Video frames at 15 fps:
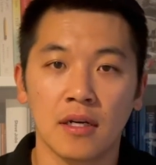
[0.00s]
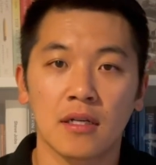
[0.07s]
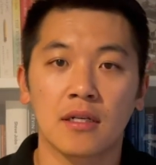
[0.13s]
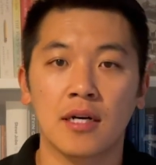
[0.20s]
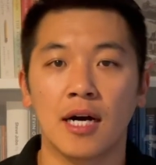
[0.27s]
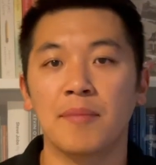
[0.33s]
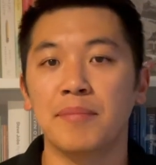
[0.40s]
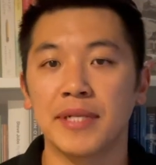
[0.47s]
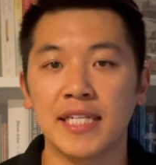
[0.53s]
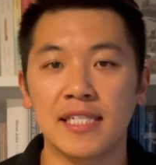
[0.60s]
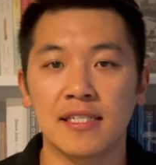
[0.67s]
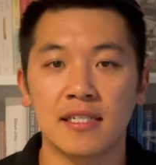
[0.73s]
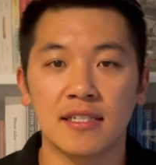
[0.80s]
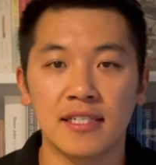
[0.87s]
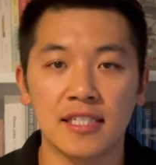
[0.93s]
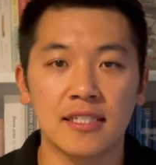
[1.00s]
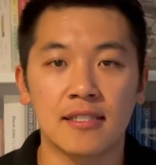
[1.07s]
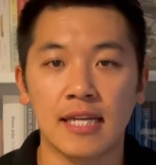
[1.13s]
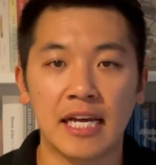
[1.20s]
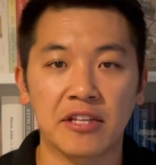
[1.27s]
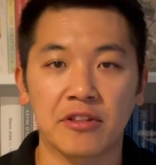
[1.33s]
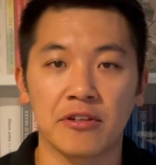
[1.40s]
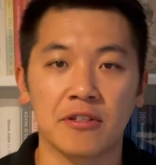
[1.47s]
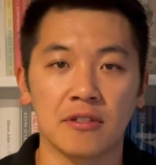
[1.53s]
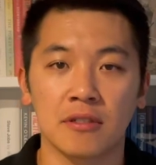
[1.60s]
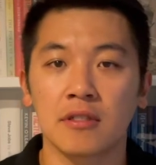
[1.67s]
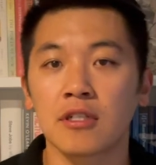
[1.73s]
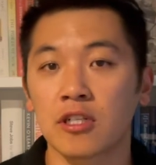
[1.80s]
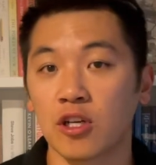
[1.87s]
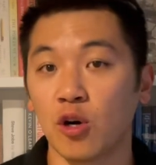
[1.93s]
Companies in this sector
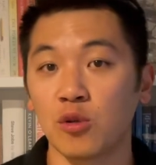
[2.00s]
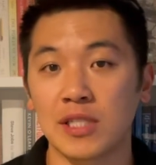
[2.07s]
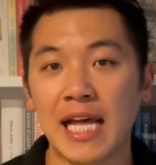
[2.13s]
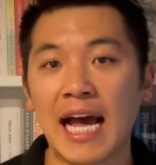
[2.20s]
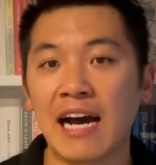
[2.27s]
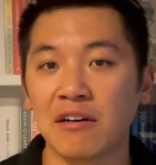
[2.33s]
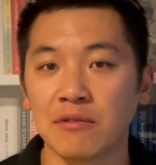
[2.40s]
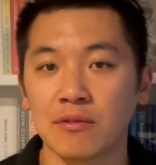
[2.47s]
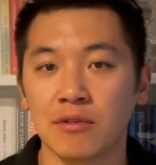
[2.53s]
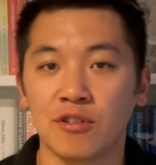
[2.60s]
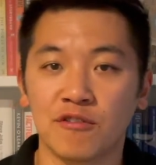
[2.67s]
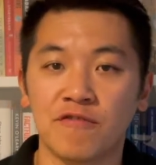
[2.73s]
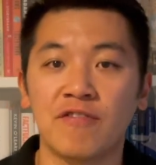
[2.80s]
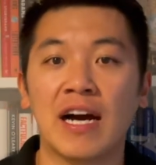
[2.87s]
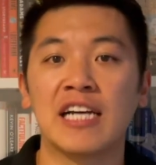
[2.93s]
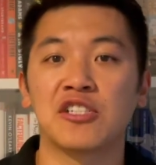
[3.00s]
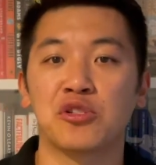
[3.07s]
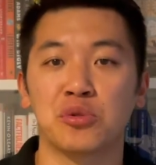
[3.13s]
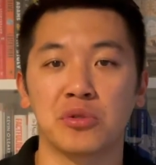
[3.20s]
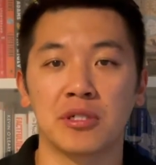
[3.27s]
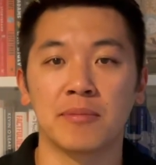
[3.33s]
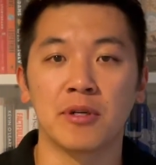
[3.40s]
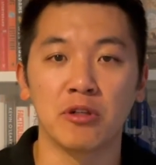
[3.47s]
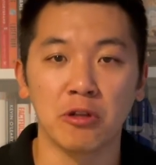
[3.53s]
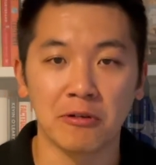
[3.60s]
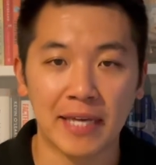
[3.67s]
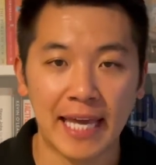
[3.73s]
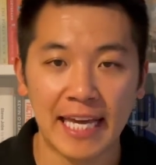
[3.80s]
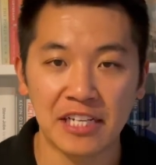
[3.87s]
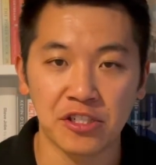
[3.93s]
goes out to find suitable
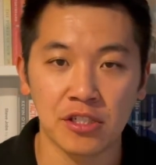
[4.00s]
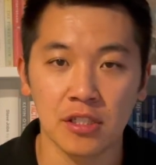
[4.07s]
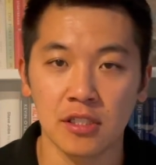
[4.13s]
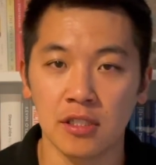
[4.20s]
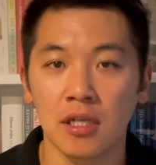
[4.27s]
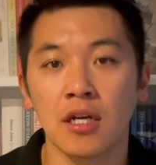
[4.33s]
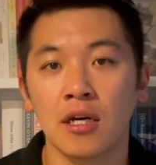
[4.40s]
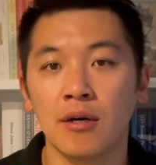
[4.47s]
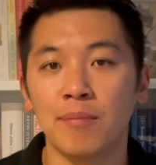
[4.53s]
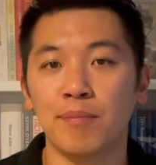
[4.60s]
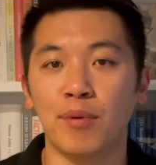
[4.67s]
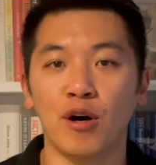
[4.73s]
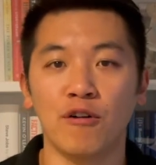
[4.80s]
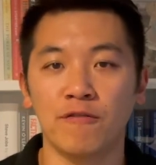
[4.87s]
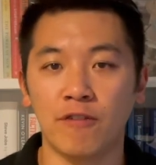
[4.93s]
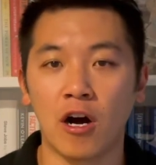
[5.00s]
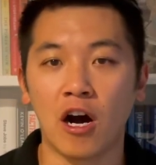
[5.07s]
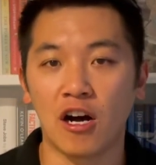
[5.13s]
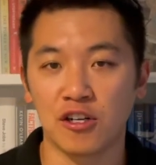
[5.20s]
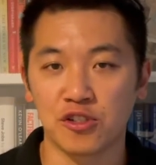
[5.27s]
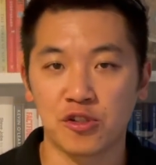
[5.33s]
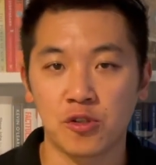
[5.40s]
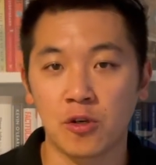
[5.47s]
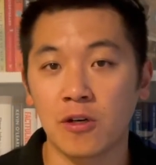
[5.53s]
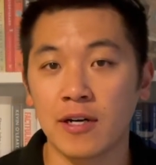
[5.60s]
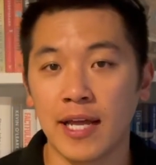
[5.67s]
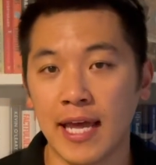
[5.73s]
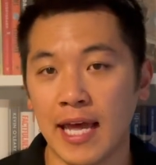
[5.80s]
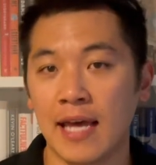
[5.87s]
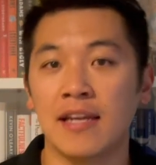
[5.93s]
locations, both onshore
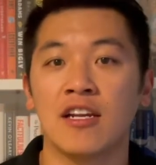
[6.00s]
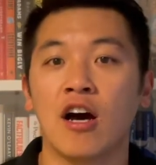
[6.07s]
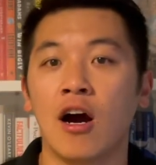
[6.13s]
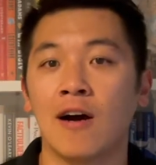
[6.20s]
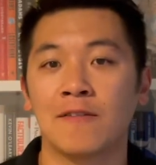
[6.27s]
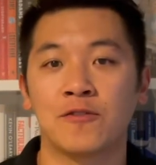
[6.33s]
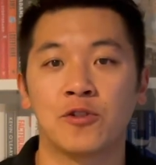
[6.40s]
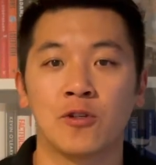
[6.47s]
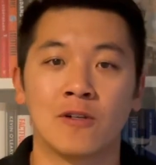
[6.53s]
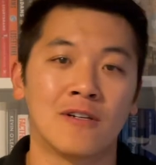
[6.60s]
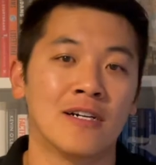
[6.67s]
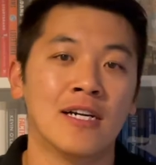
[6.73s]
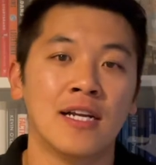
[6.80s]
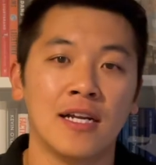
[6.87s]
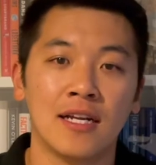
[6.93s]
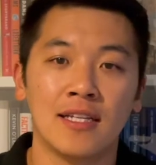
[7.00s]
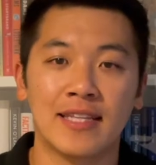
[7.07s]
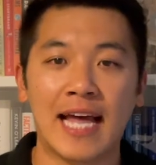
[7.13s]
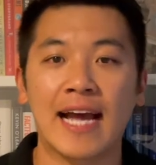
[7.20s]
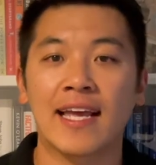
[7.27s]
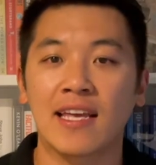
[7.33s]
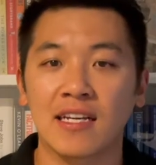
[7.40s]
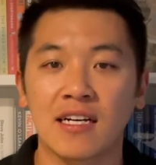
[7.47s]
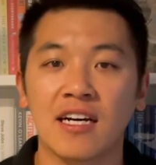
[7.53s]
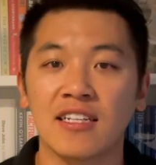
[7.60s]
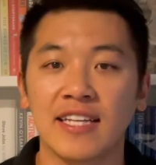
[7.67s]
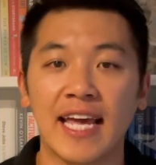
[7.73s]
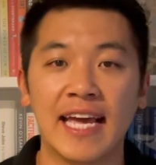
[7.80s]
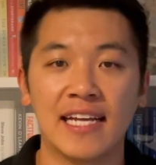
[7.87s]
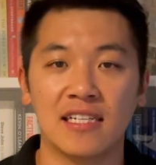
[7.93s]
and offshore, that can
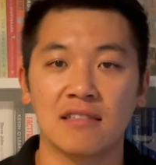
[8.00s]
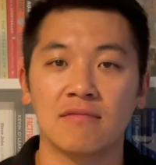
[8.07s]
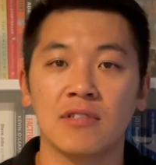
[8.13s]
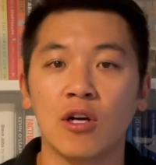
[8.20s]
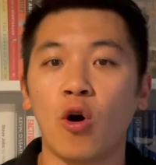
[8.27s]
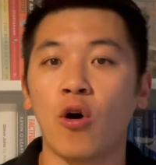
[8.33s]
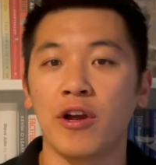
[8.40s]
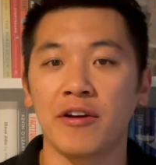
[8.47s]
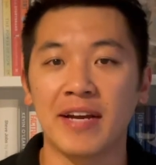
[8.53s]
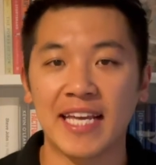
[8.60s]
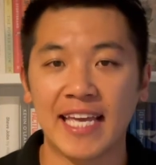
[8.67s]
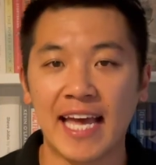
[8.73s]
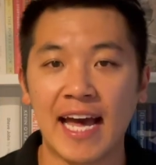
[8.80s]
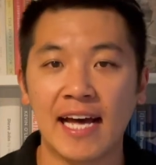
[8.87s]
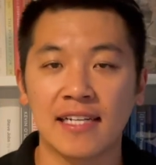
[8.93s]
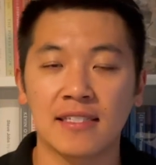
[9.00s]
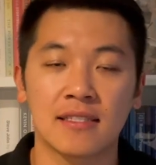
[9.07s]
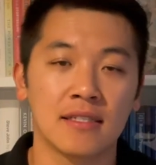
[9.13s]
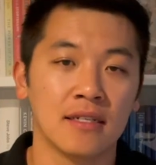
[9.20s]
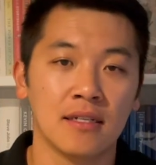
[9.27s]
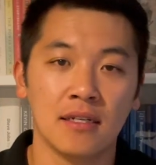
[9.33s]
contain oil and gas.